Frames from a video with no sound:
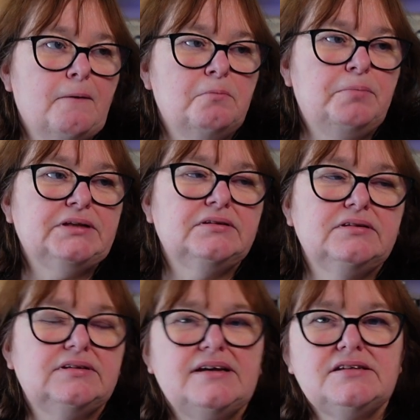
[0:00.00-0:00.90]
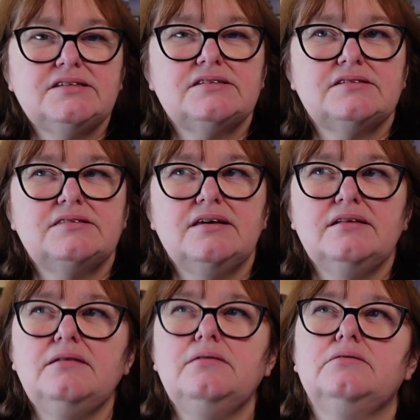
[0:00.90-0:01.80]
But there's
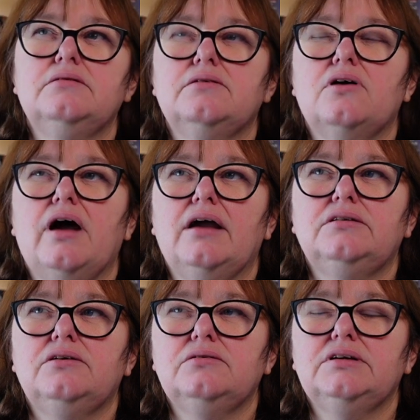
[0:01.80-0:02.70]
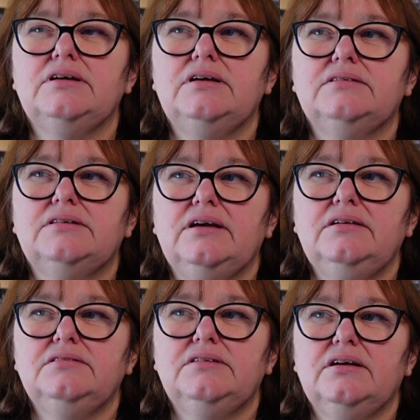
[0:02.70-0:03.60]
still, I know,
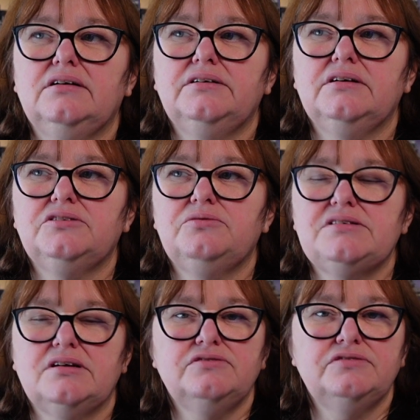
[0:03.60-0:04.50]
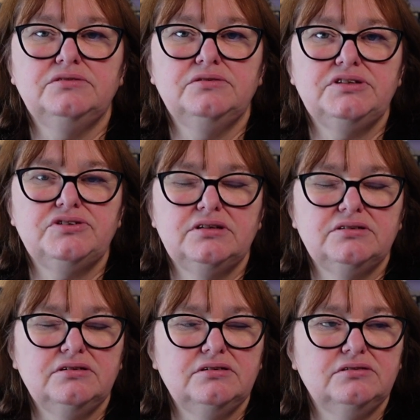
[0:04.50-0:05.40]
they are not resentful to each
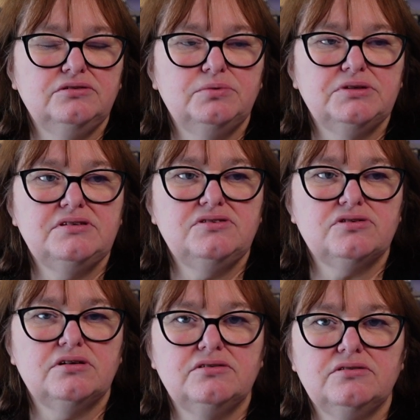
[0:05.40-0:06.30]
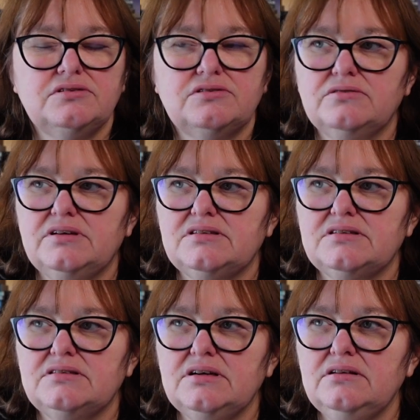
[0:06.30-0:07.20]
other, towards each other, so there's
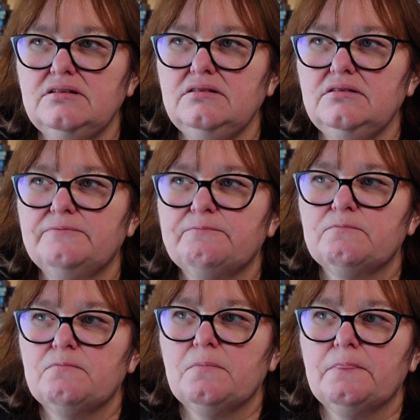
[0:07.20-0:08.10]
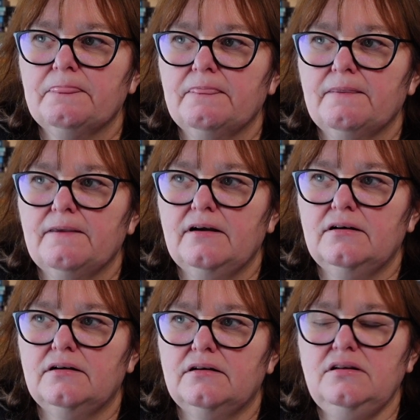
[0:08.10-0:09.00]
still
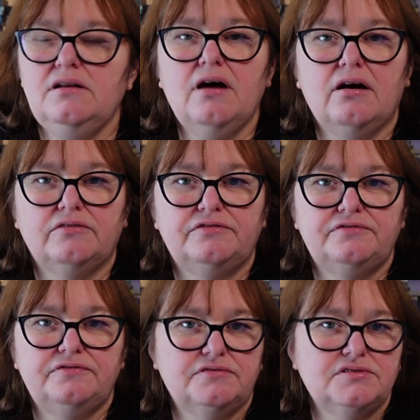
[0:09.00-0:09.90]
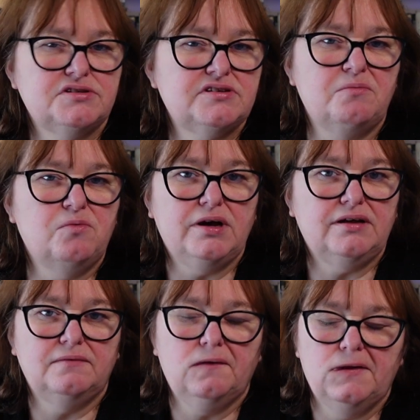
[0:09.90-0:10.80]
love somewhere.